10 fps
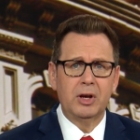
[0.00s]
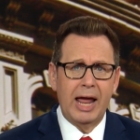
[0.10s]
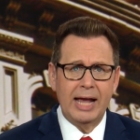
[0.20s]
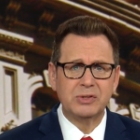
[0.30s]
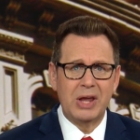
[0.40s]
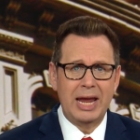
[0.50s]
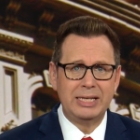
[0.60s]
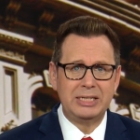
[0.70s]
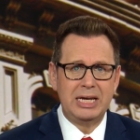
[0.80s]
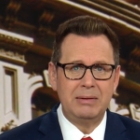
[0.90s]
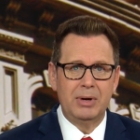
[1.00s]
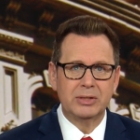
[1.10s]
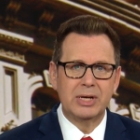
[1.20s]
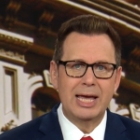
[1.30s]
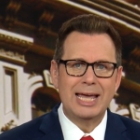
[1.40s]
For the last 18
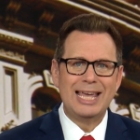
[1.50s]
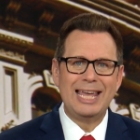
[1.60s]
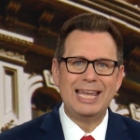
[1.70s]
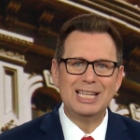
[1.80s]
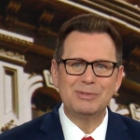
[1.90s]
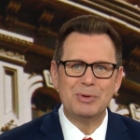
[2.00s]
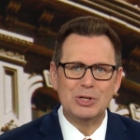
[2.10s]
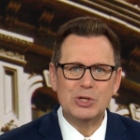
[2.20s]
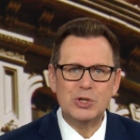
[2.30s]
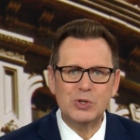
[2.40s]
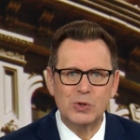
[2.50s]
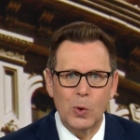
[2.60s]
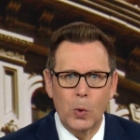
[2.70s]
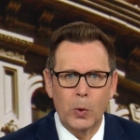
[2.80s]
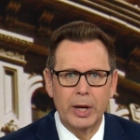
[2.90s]
months, it has been
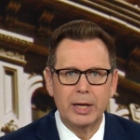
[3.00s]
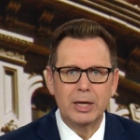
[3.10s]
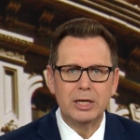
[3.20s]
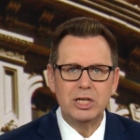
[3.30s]
soaring.